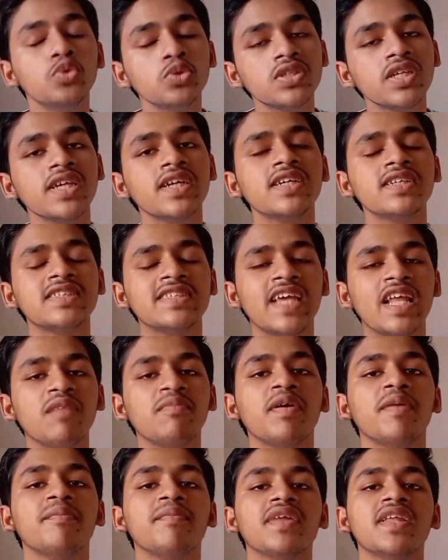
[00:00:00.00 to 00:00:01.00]
the root hair
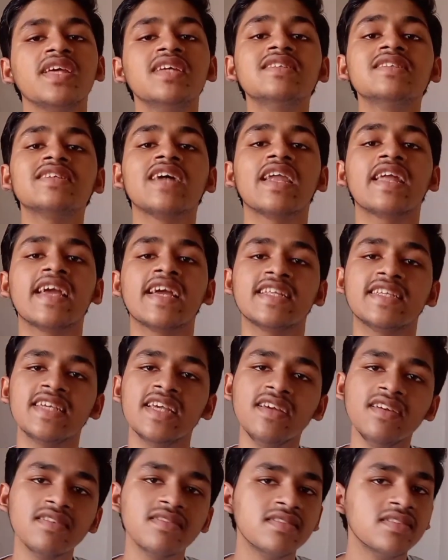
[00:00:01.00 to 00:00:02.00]
cell membranes are
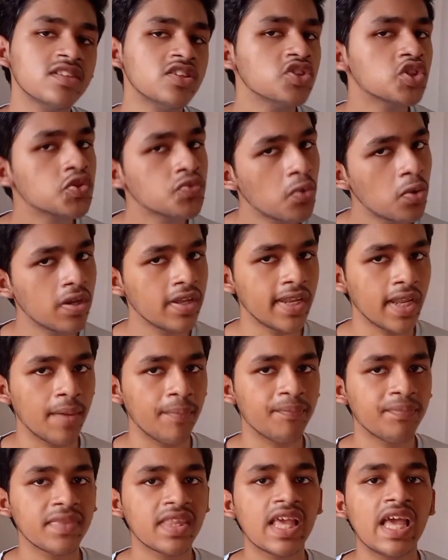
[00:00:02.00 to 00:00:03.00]
getting
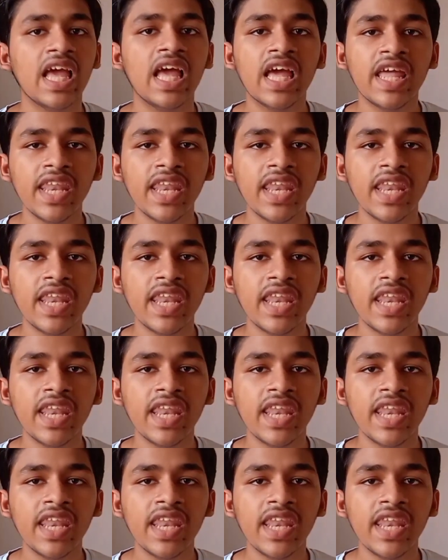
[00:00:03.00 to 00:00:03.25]
swollen up.